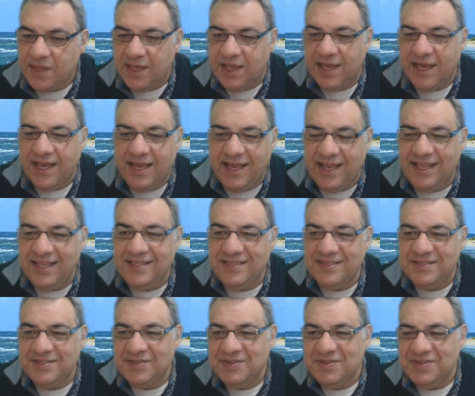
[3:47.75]

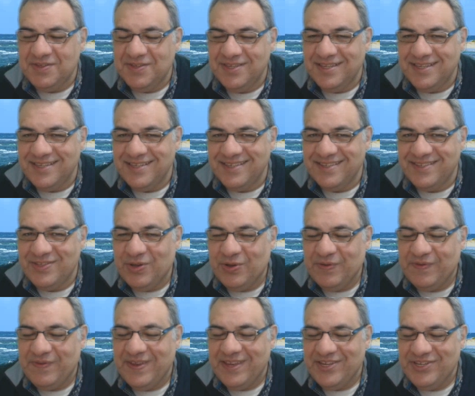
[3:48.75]
and
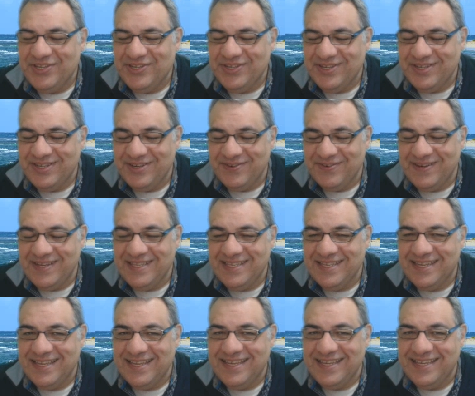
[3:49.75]
Stockfish
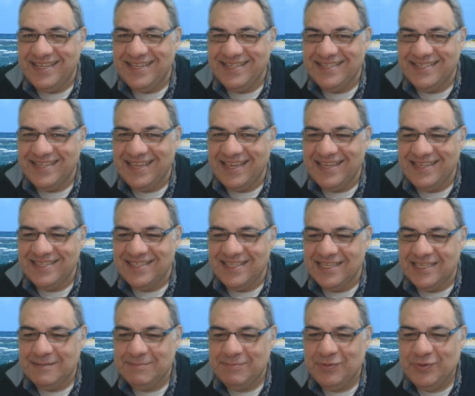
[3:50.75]
greedily takes
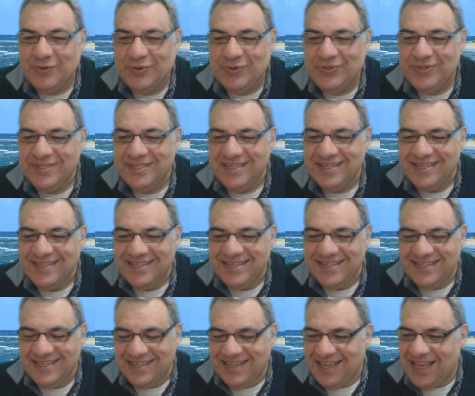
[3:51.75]
this pawn.
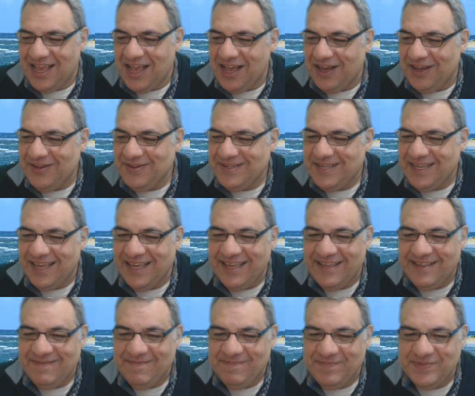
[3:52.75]

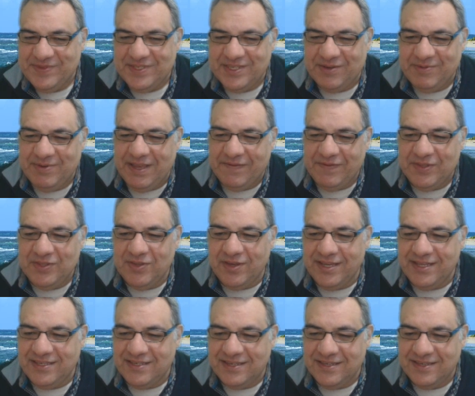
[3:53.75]
Okay, so we have a
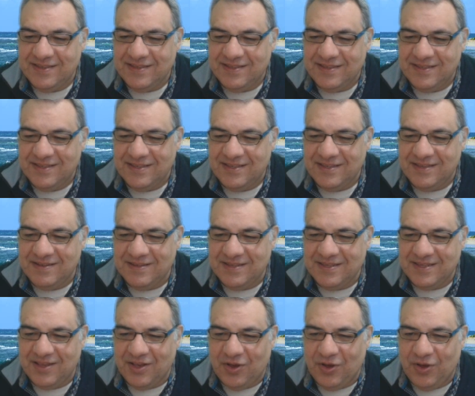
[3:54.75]
knight
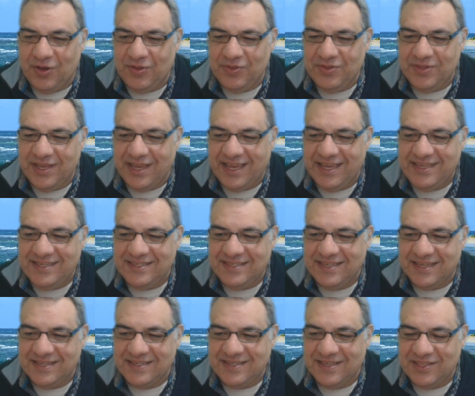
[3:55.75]
on
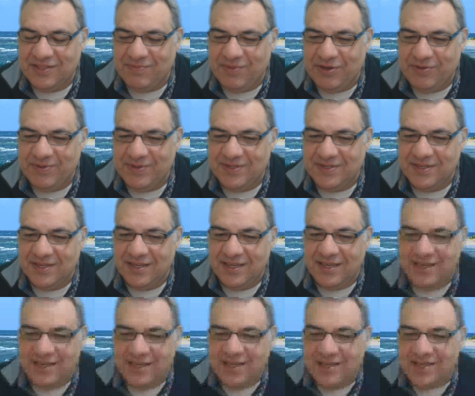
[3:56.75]
a6 at the moment.
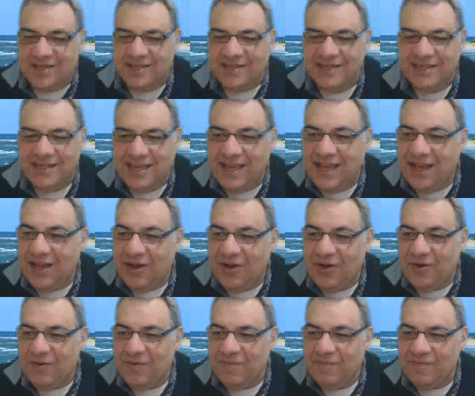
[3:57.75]

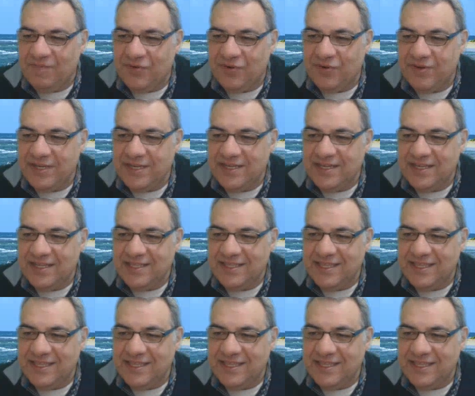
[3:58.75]
Now brewing the